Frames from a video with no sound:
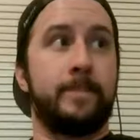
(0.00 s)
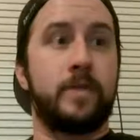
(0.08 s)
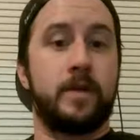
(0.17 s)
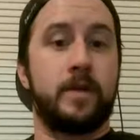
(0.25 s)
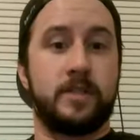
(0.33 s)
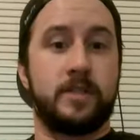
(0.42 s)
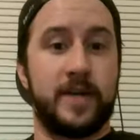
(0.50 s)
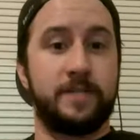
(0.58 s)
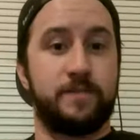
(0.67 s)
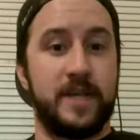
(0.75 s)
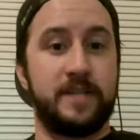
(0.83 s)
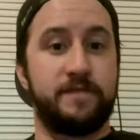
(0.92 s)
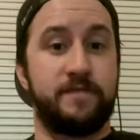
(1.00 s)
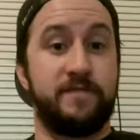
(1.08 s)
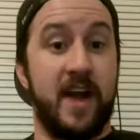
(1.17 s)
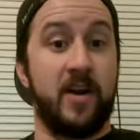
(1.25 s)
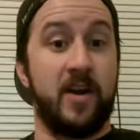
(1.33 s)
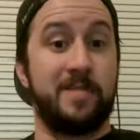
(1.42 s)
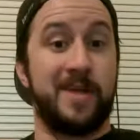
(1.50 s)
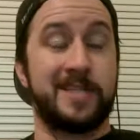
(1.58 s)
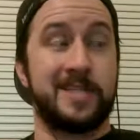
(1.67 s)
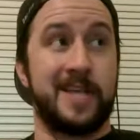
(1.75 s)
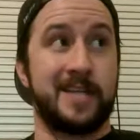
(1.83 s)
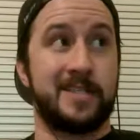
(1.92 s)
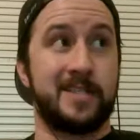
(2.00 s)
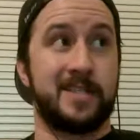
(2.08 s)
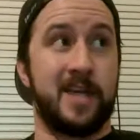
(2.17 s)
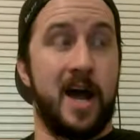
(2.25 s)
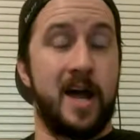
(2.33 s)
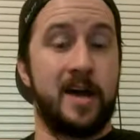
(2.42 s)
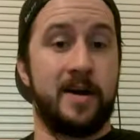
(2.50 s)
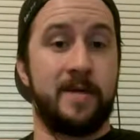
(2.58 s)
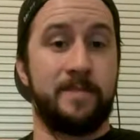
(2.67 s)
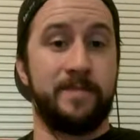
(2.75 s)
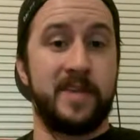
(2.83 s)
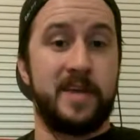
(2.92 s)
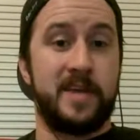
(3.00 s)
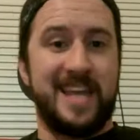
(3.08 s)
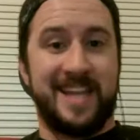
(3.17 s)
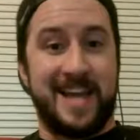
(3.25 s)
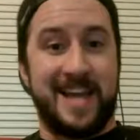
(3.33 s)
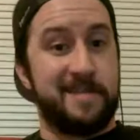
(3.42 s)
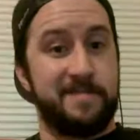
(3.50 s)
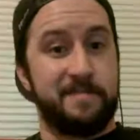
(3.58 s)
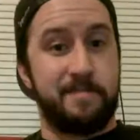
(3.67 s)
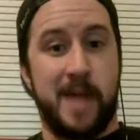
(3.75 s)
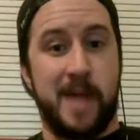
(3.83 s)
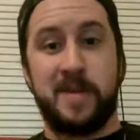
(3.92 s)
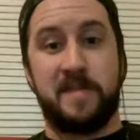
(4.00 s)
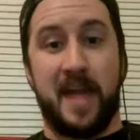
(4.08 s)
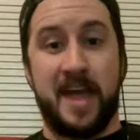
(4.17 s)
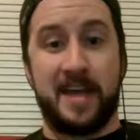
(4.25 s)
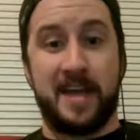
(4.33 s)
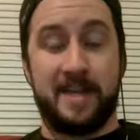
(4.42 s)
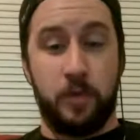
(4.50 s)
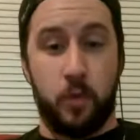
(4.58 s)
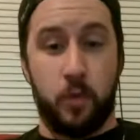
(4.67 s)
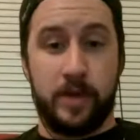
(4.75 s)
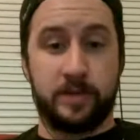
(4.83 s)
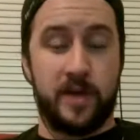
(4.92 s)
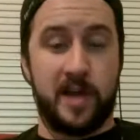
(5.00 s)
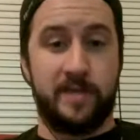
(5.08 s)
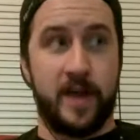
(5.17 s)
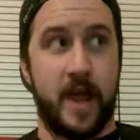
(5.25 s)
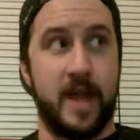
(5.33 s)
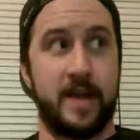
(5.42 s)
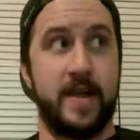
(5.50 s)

So he's very much a Texas guy. Like if the wheels fall off on A&M this